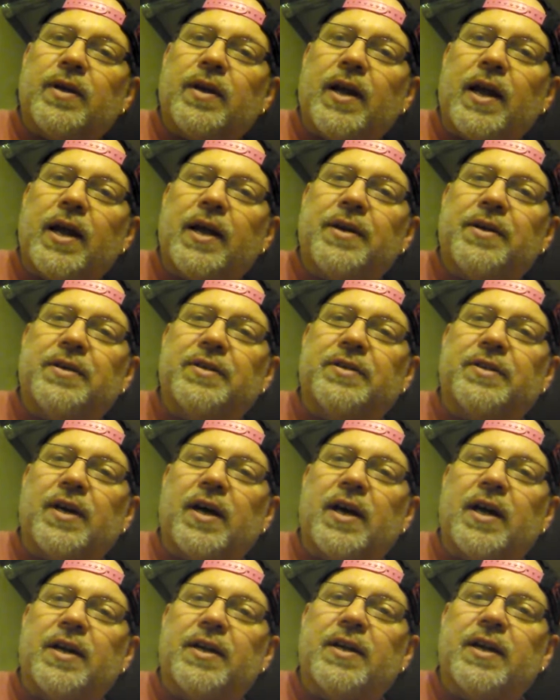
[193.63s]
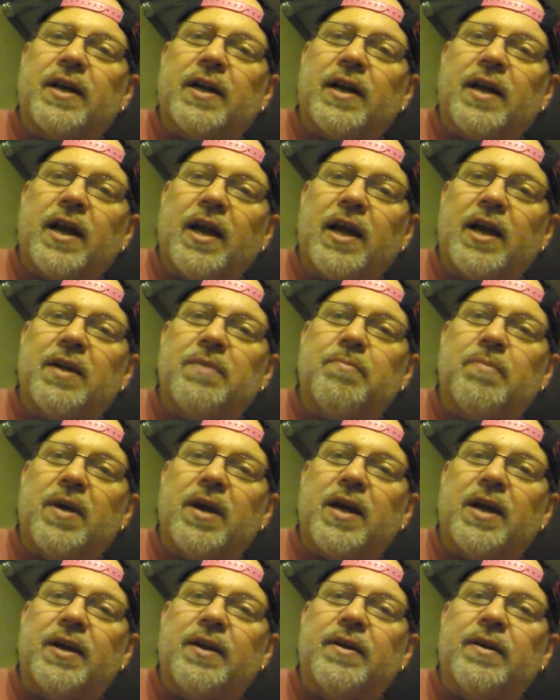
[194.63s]
hand-designed,
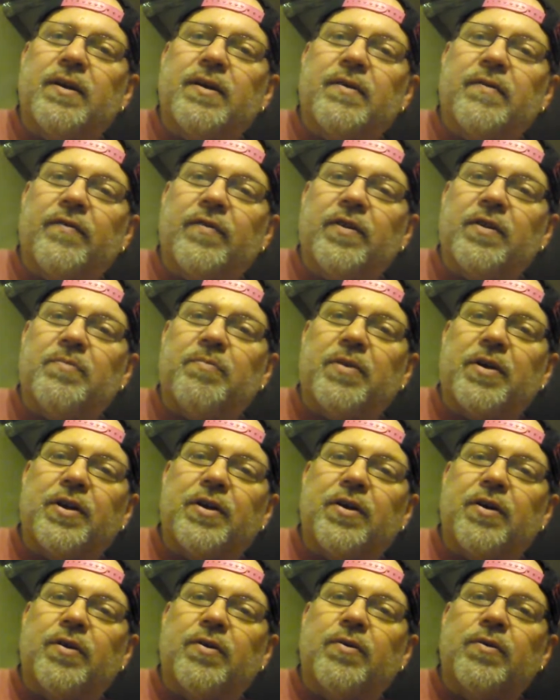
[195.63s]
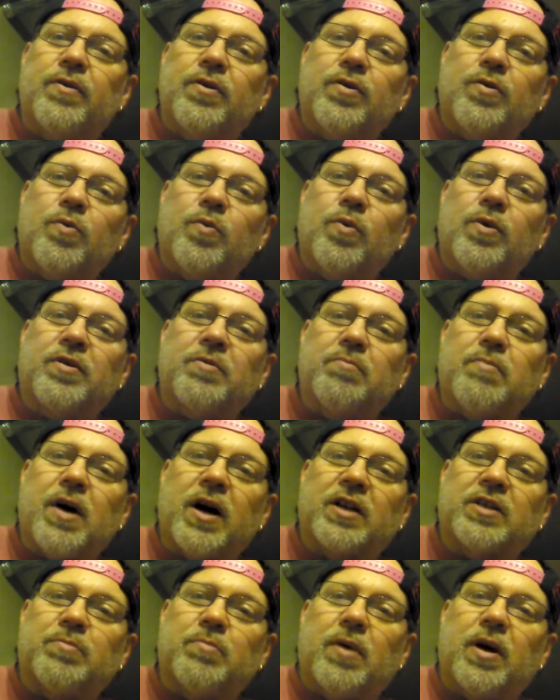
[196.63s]
handmade, Filipino wooden
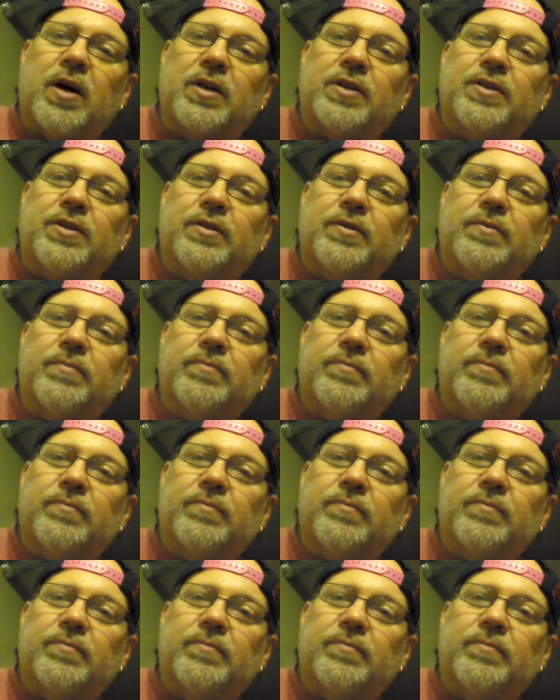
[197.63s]
box mods.